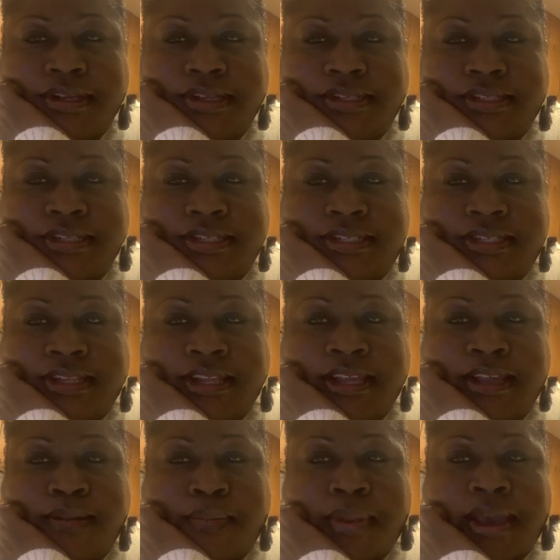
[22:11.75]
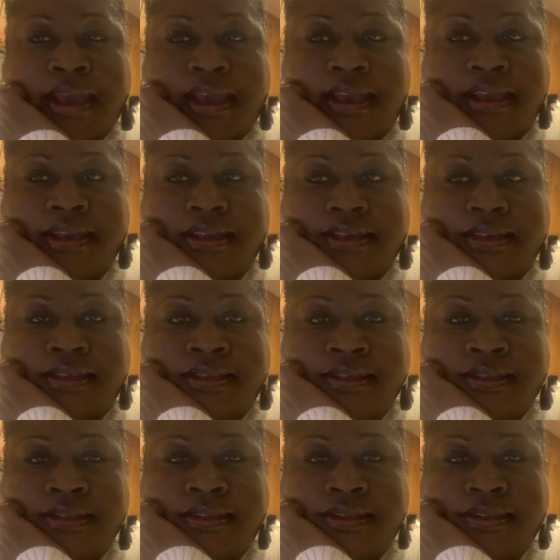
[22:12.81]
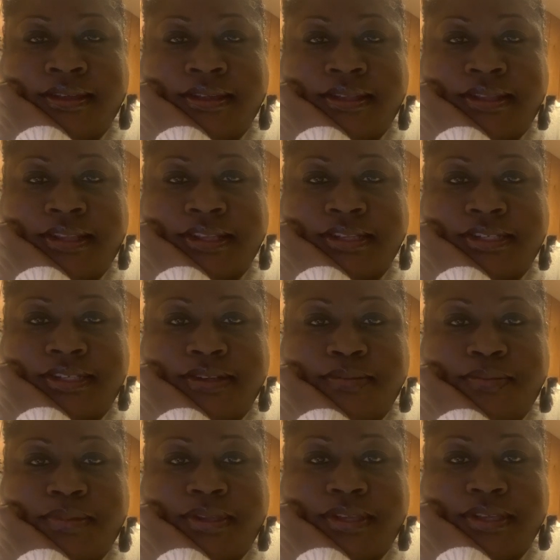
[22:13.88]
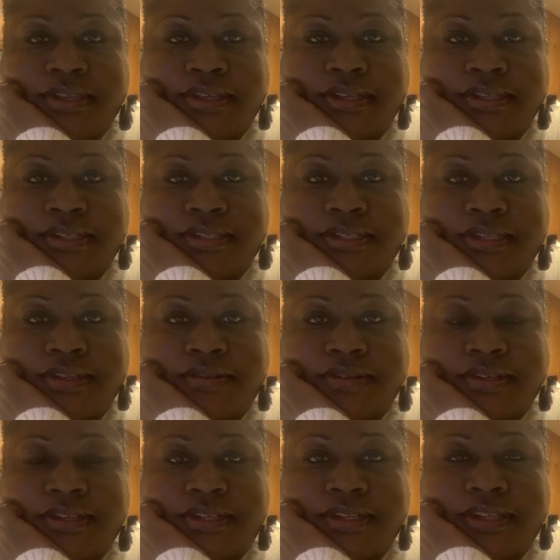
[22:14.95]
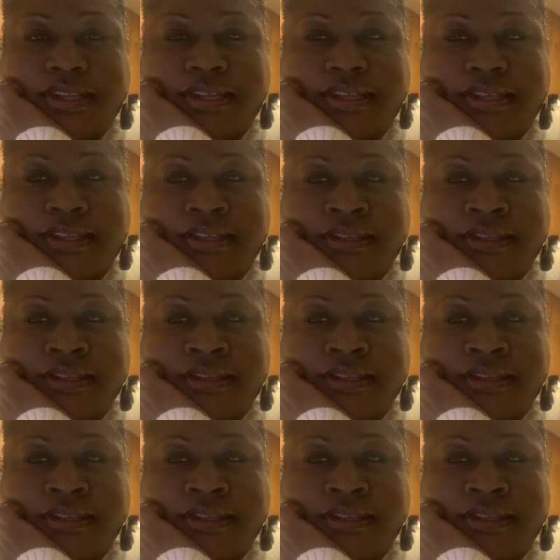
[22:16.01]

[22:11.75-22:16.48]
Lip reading: It's a sling pack that should be considered to get.